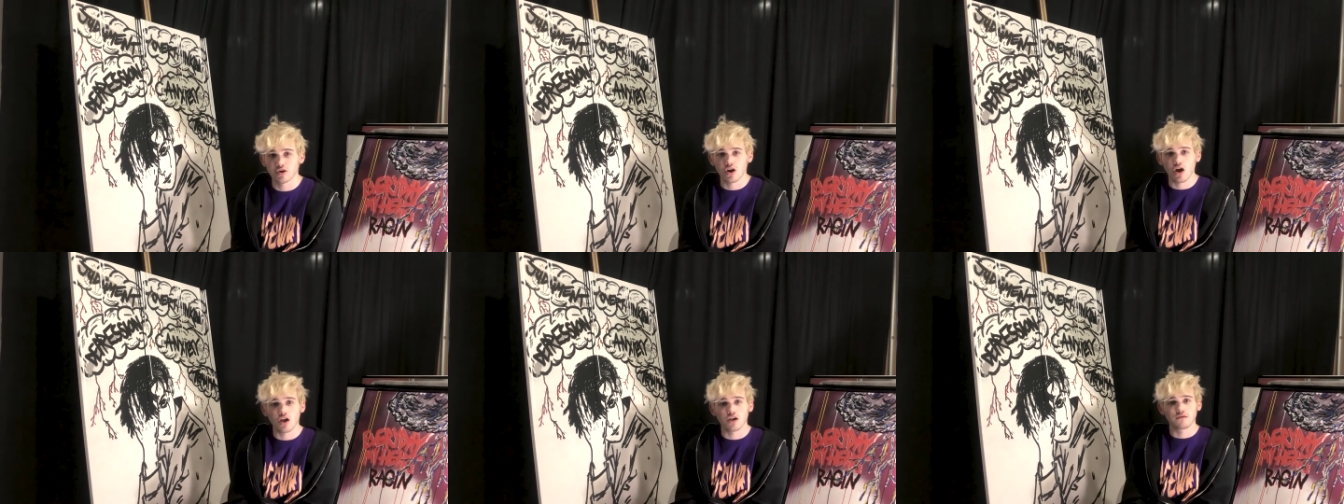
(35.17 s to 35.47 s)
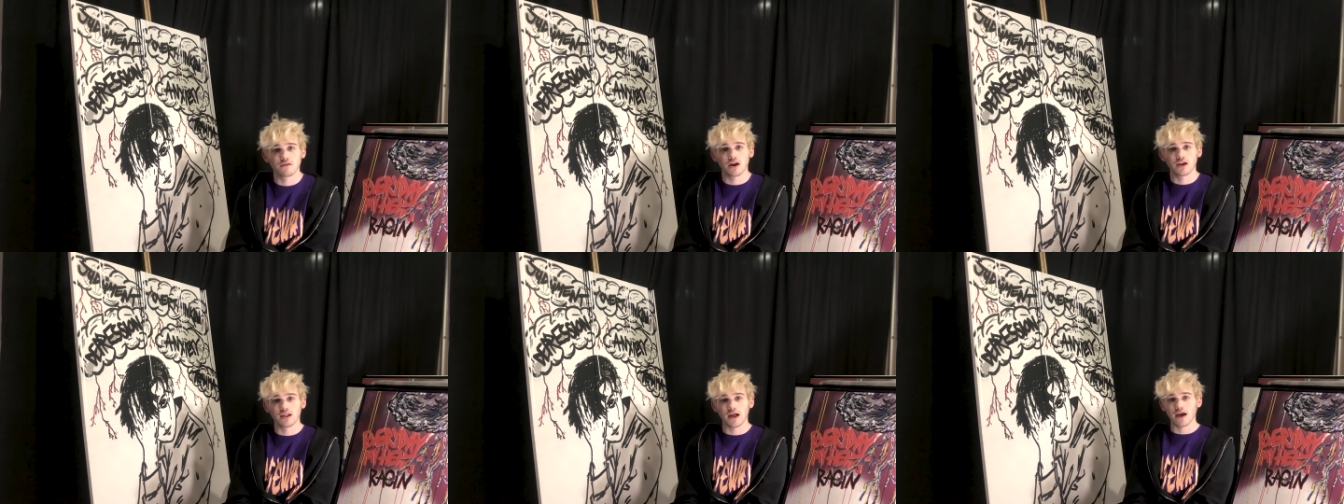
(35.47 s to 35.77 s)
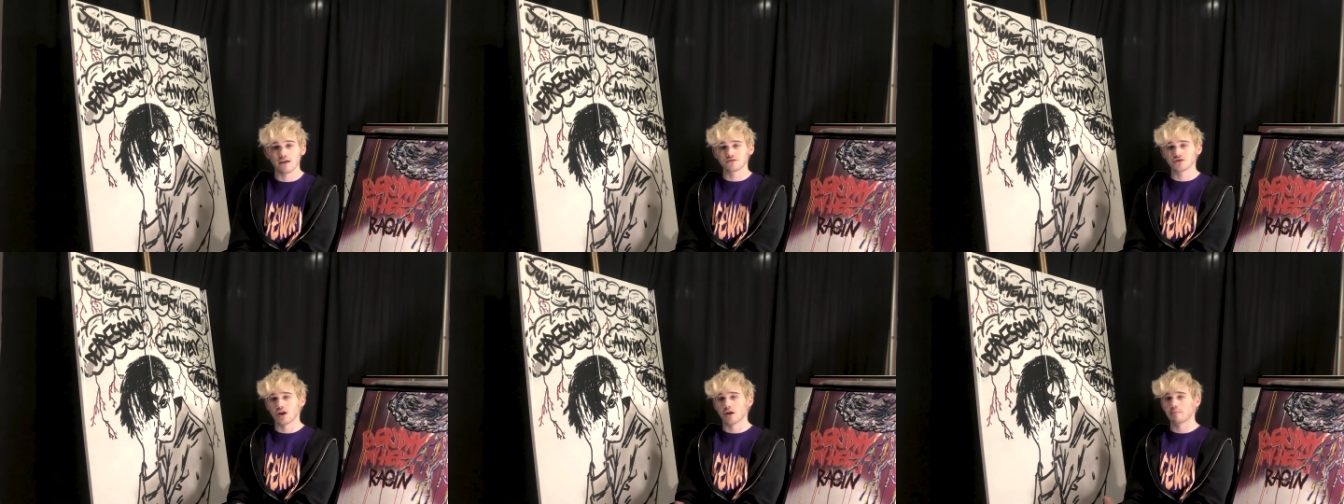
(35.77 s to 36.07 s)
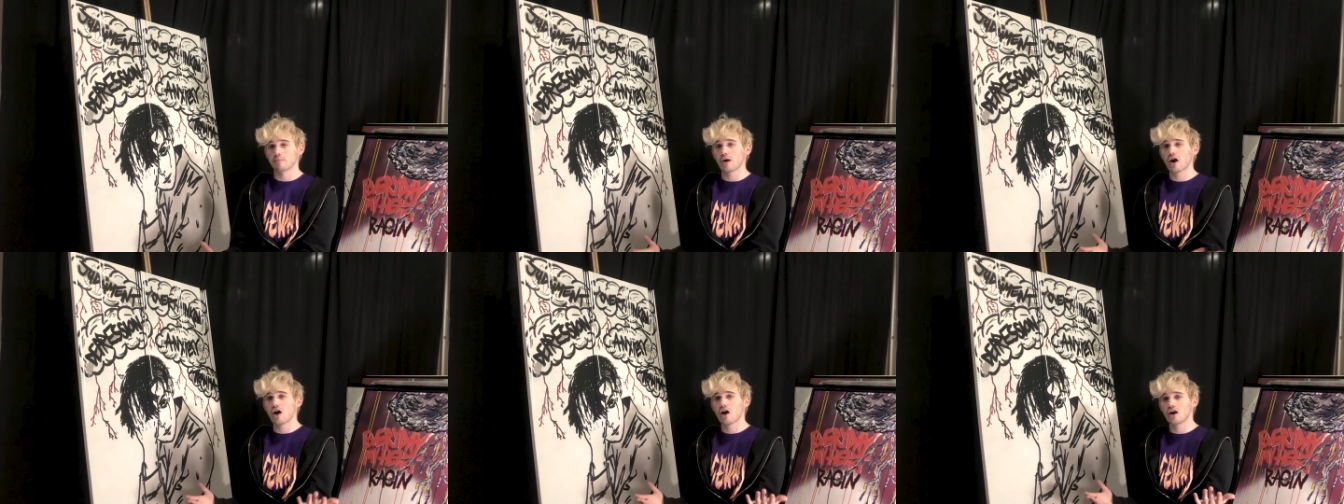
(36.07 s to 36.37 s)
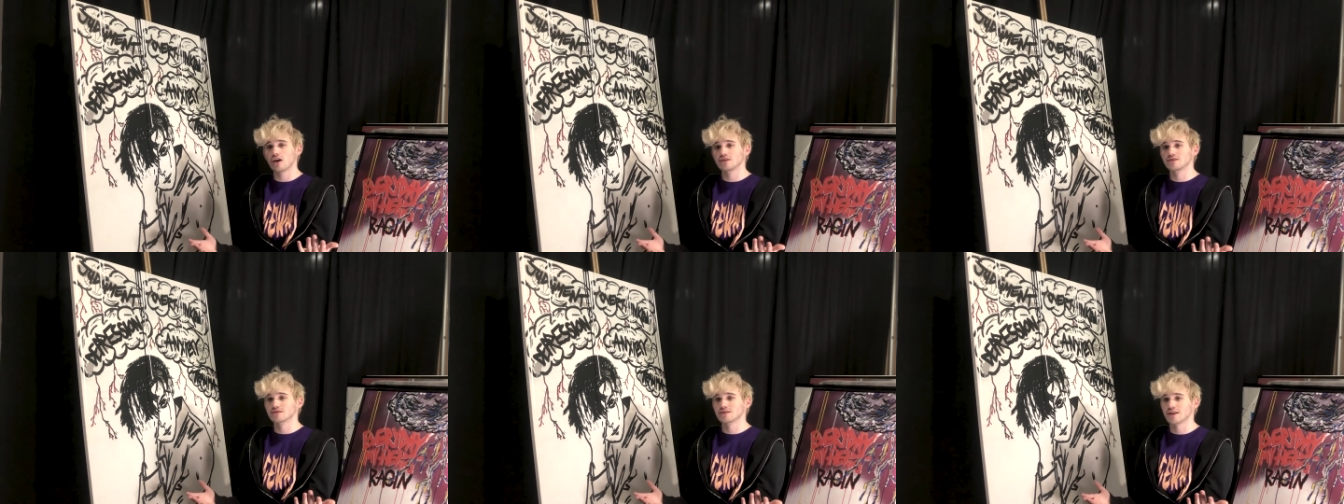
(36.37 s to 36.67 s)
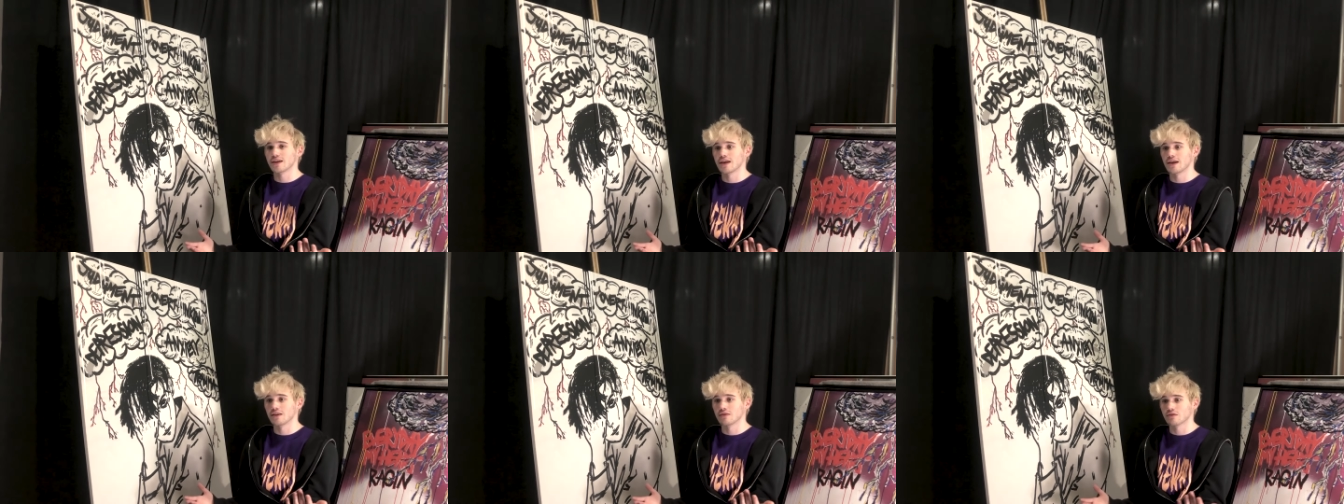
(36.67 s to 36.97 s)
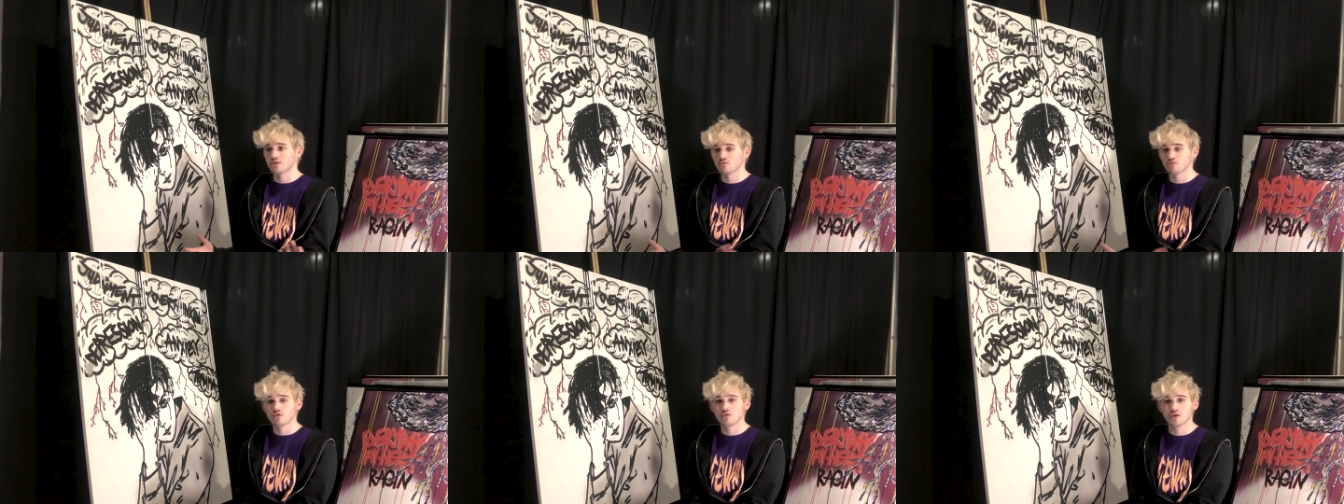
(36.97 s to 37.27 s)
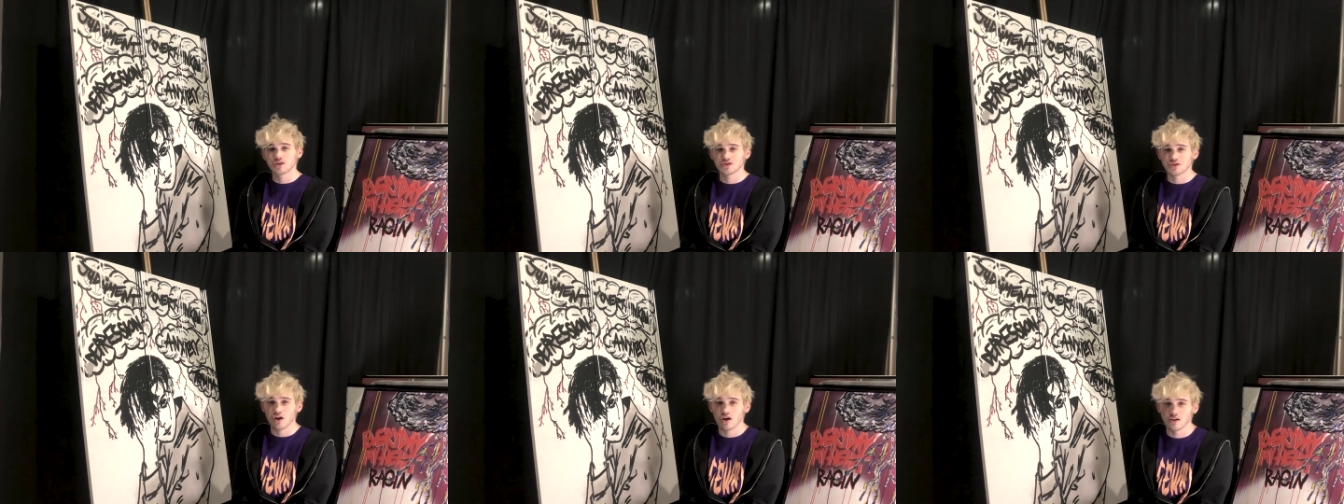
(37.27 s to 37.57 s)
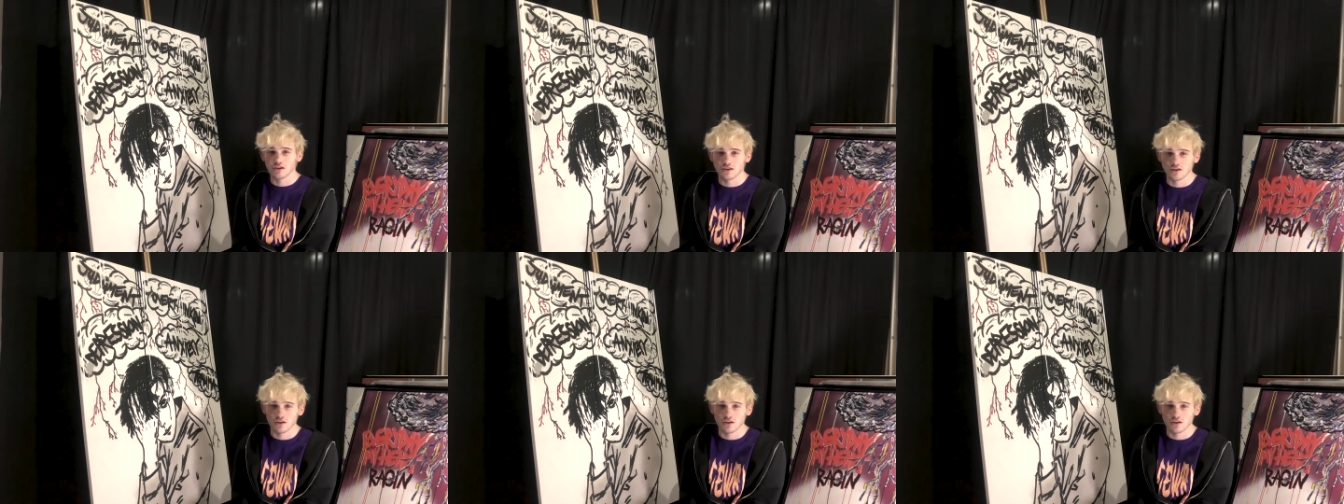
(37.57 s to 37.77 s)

put all of our lives on pause and threw us all